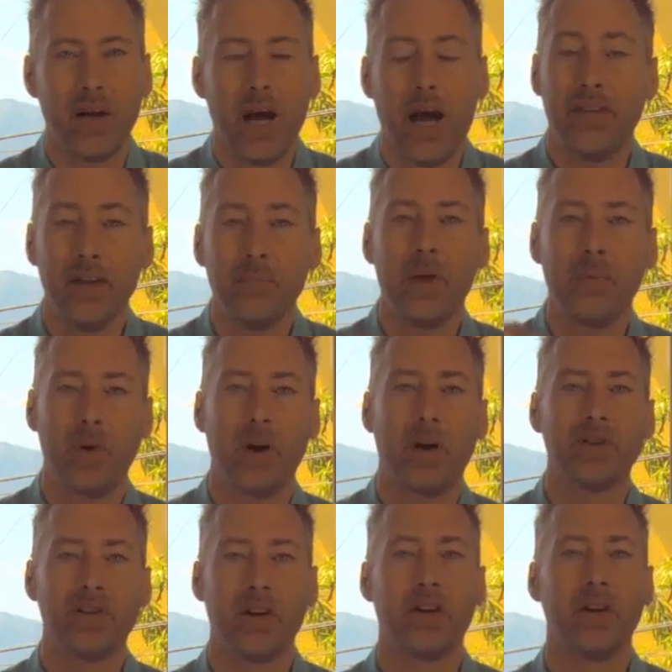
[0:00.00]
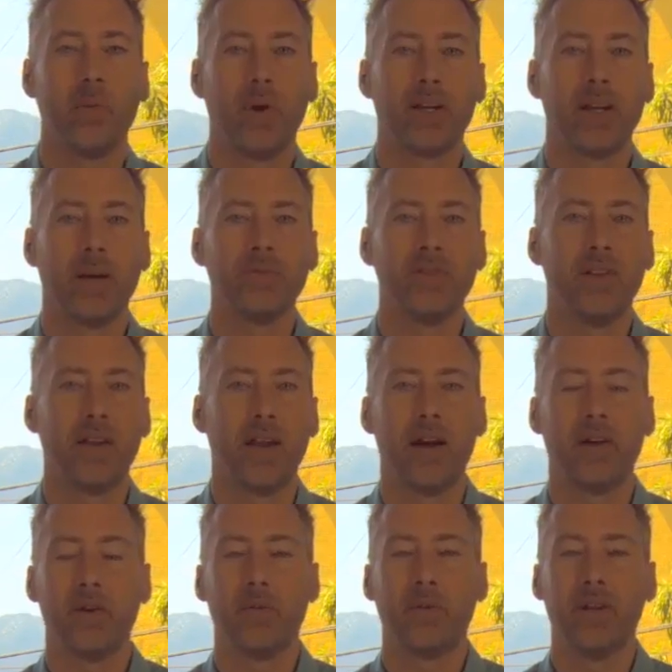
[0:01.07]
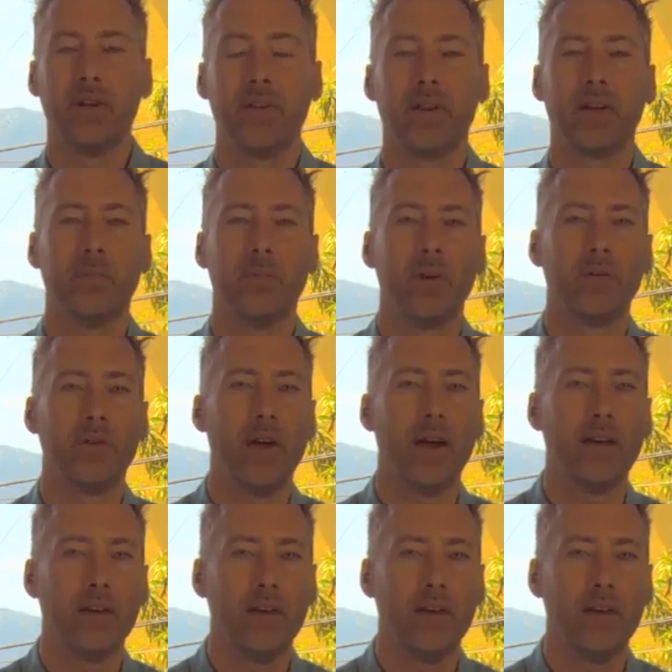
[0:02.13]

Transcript: I think people are starting to wake up to that. I don't know what you think about that.